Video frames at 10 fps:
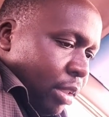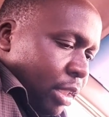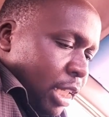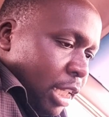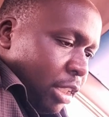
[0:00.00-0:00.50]

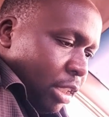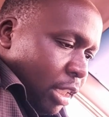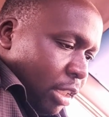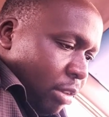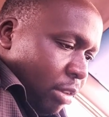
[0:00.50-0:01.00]
charged
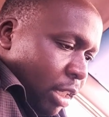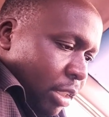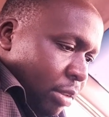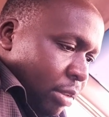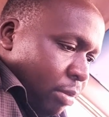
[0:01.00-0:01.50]
regularly,
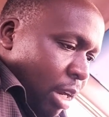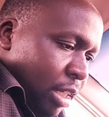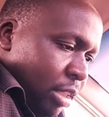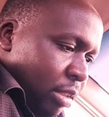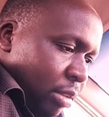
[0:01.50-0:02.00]

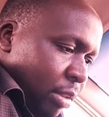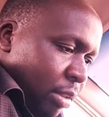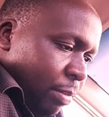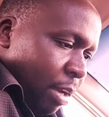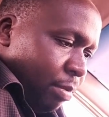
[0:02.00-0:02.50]
once in
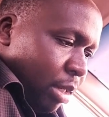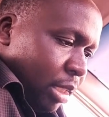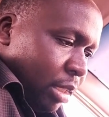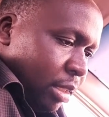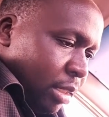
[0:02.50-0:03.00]
five months.